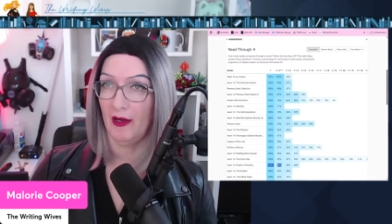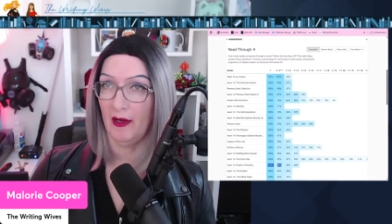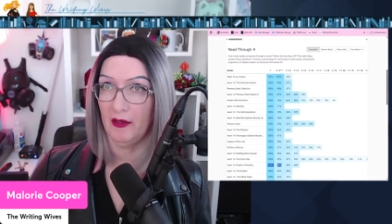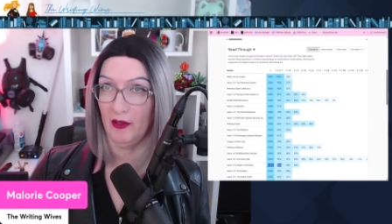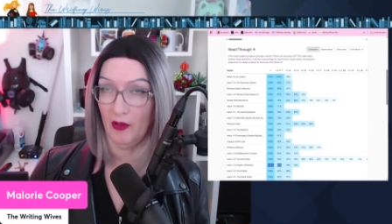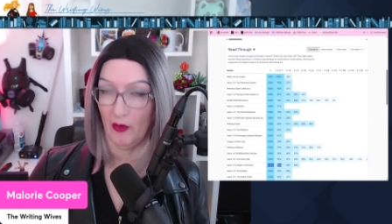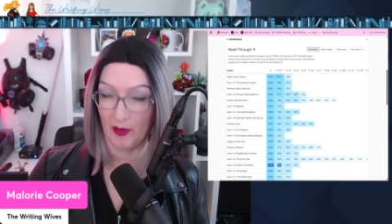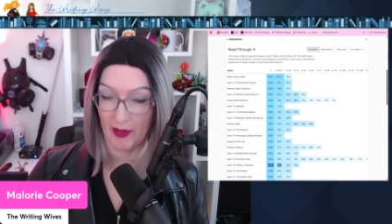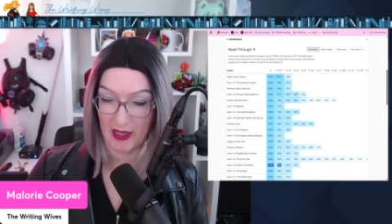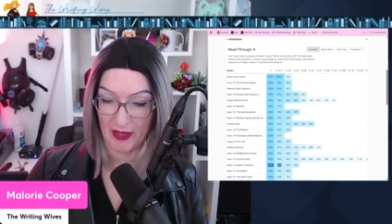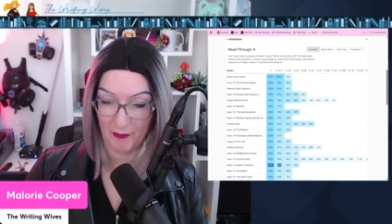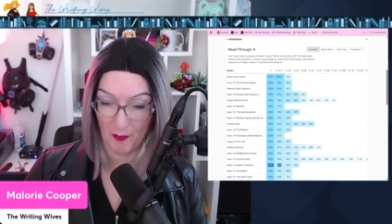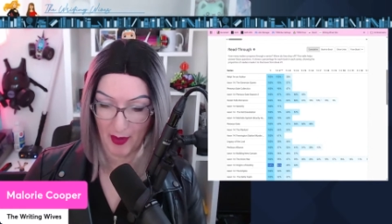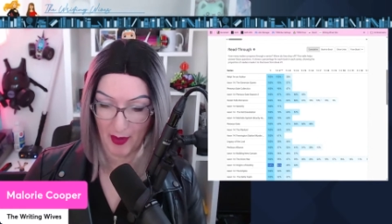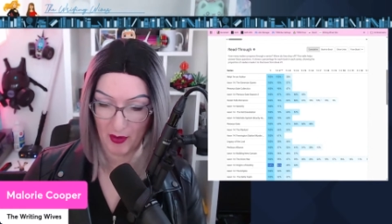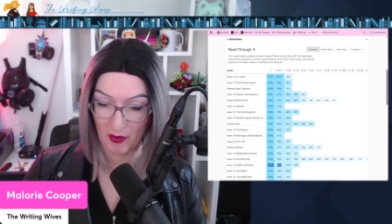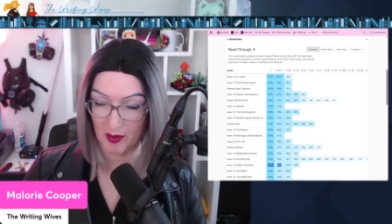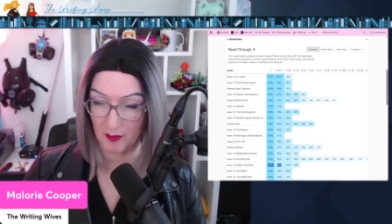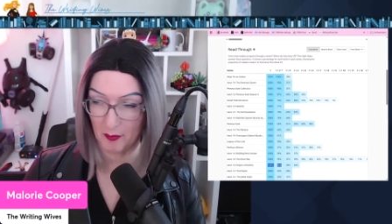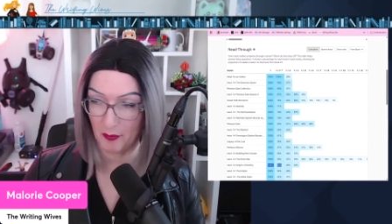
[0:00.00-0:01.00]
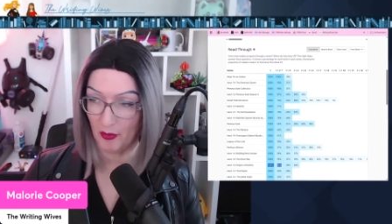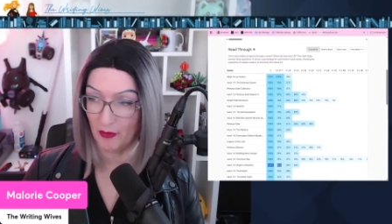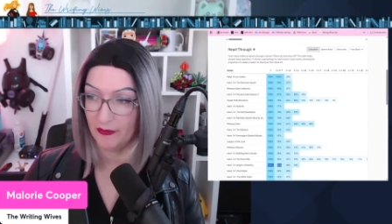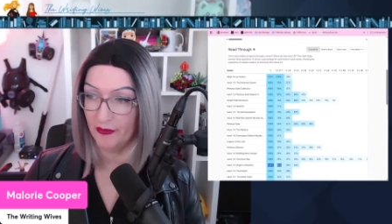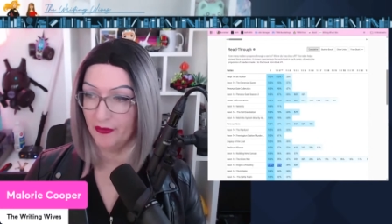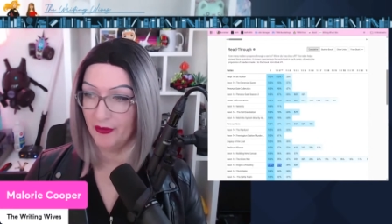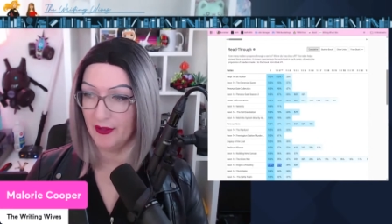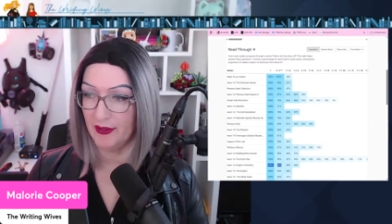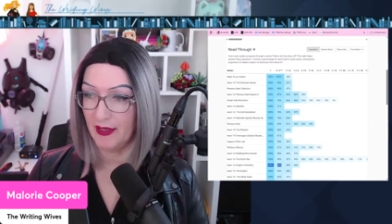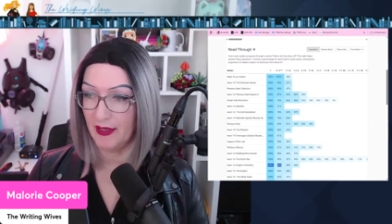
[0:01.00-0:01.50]
I gave away a lot of books
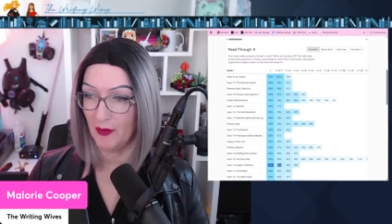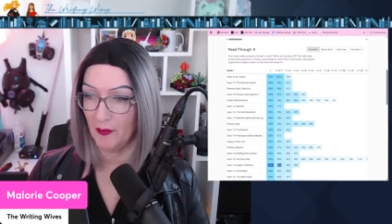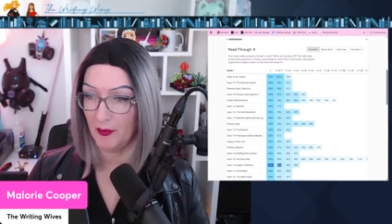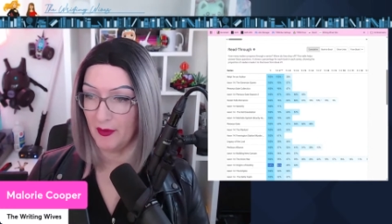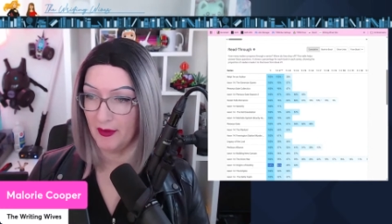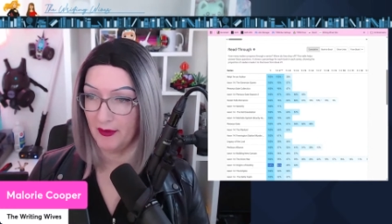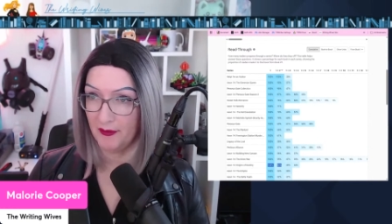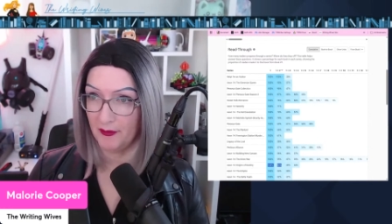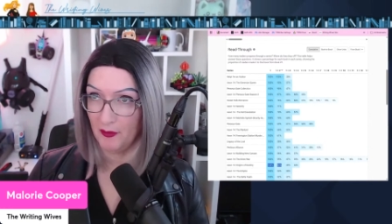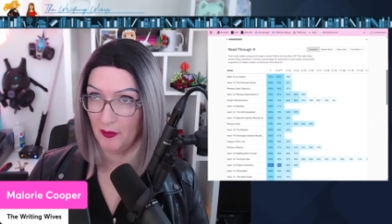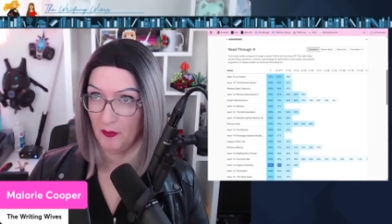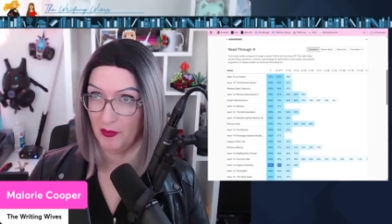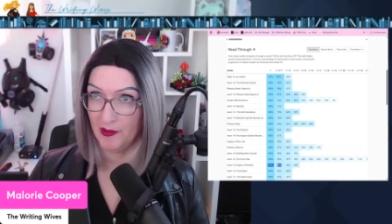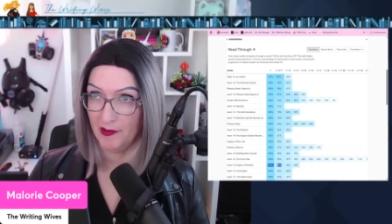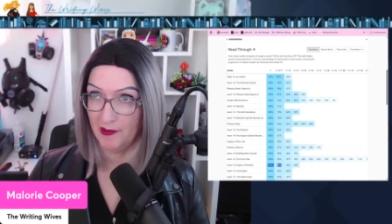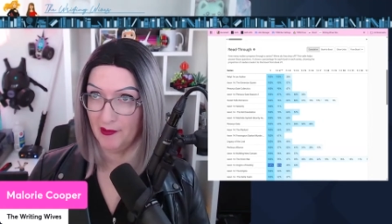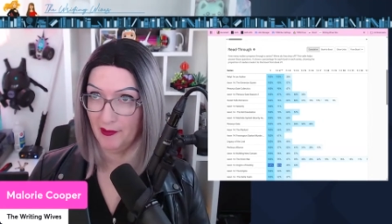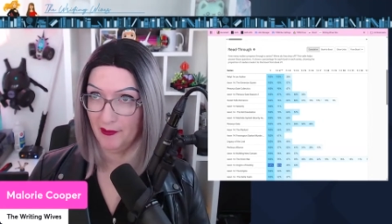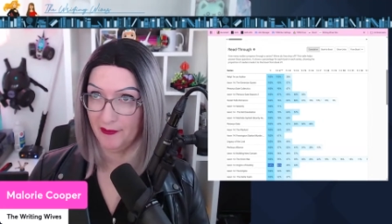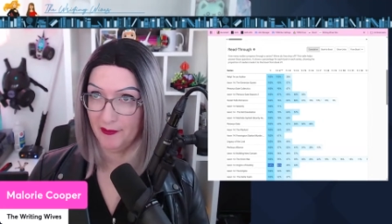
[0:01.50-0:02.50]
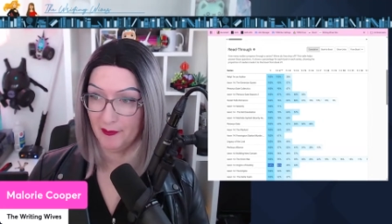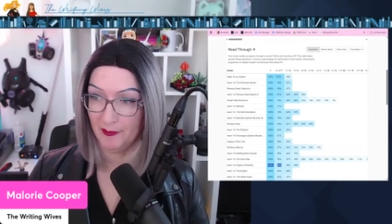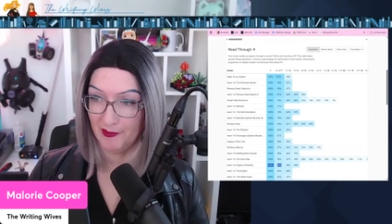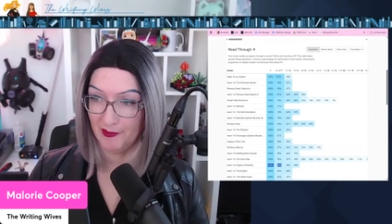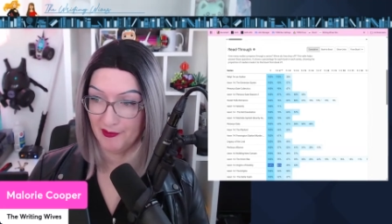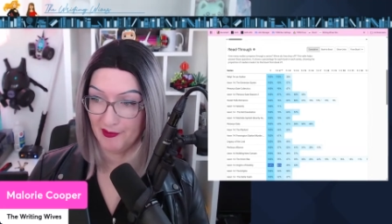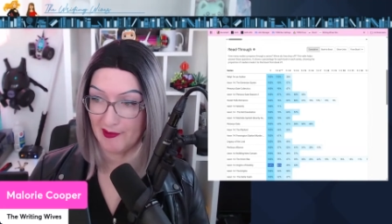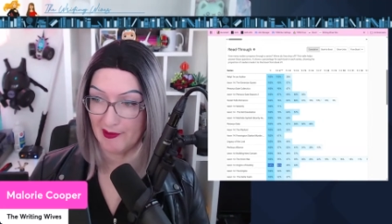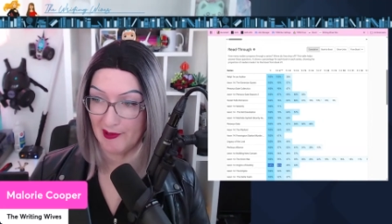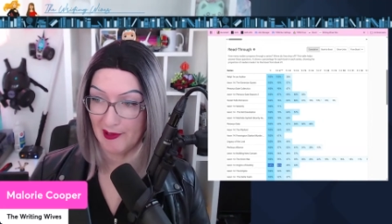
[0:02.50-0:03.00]
and didn't get read through, but it also
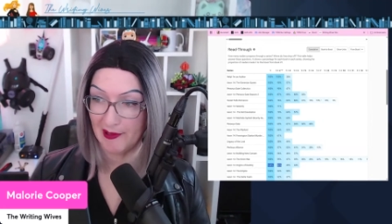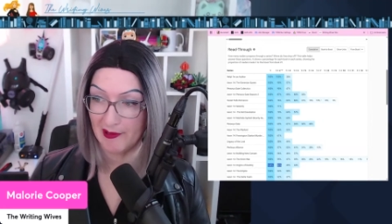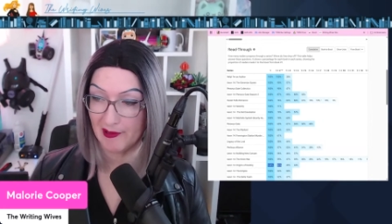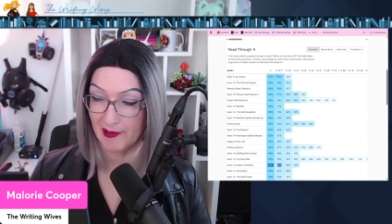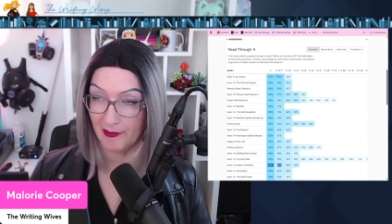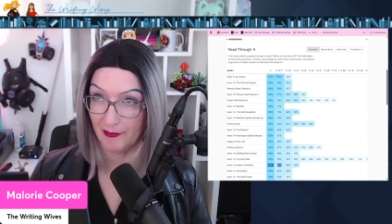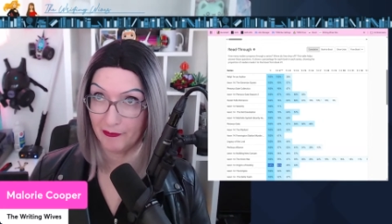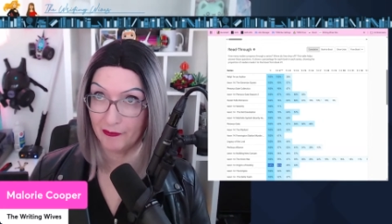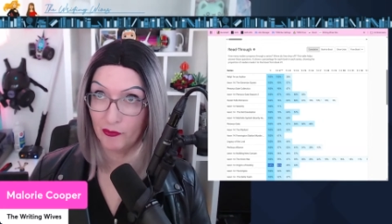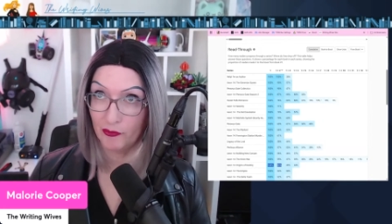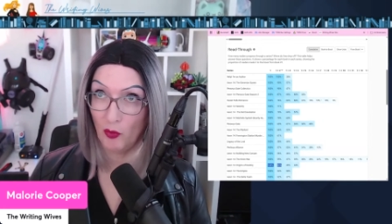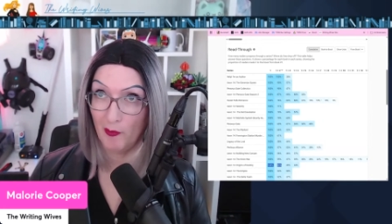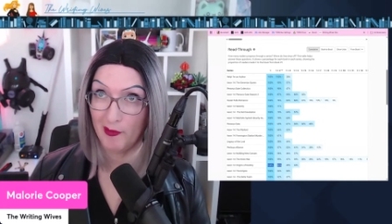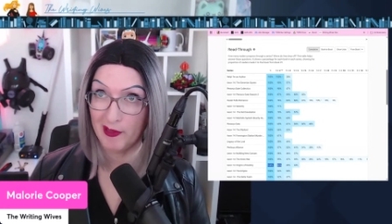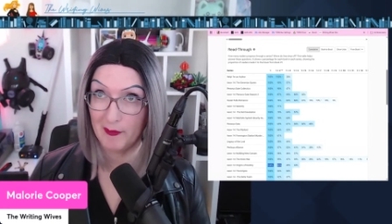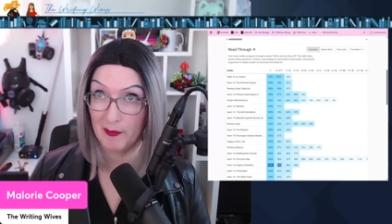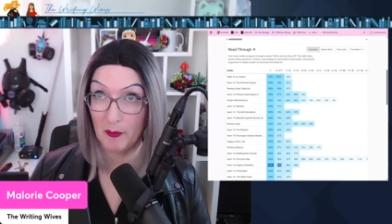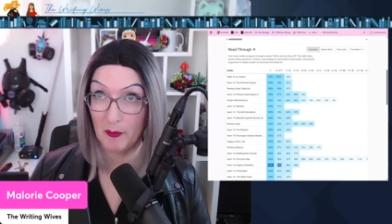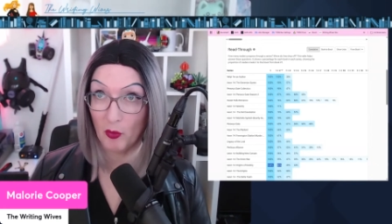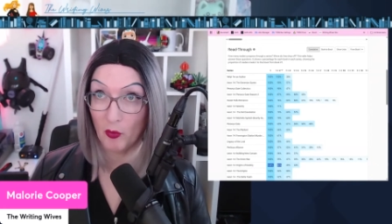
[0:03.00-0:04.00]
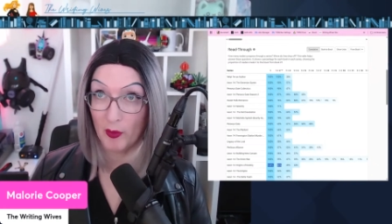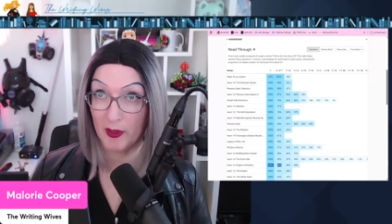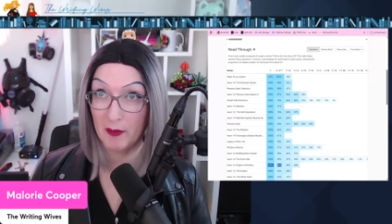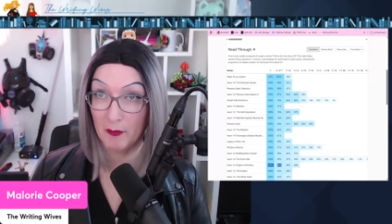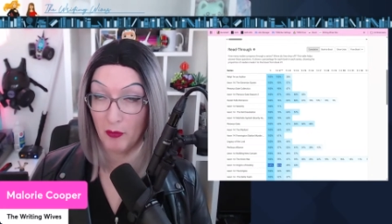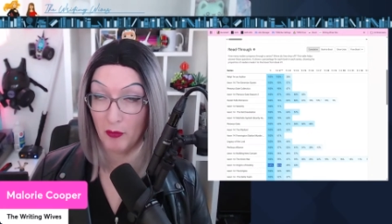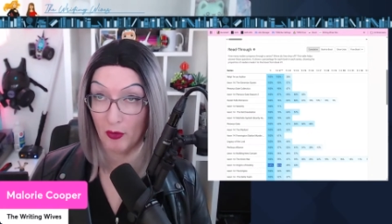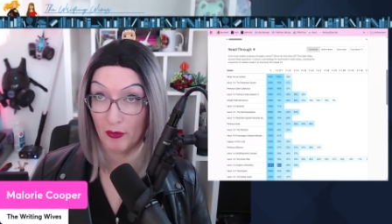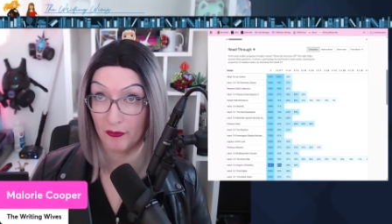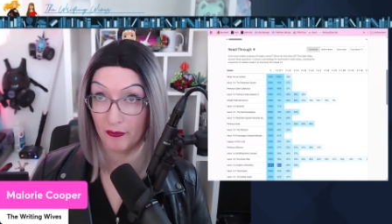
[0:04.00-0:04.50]
means I got so many people reading
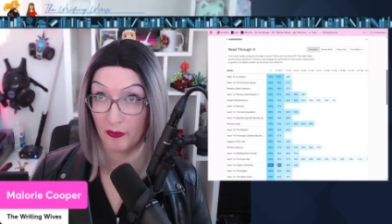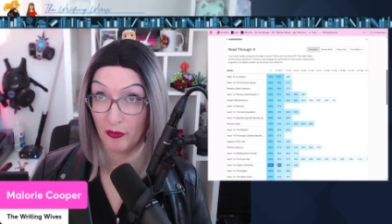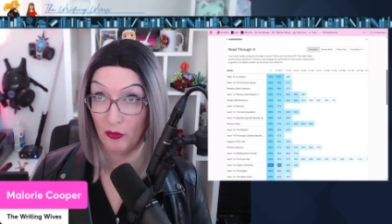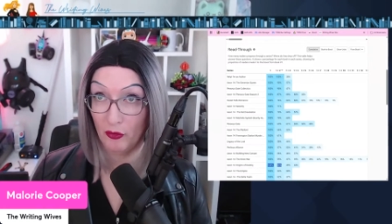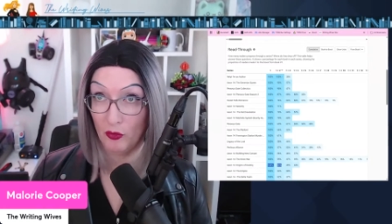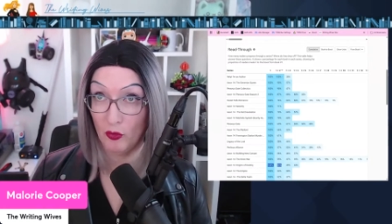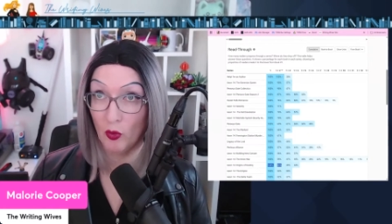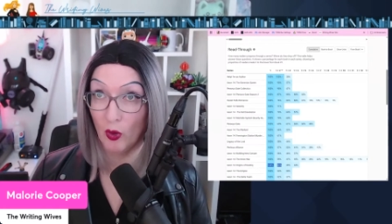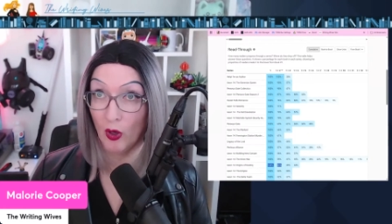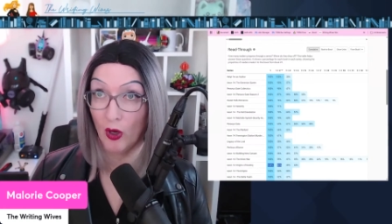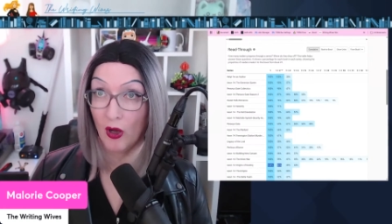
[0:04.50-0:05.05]
book 2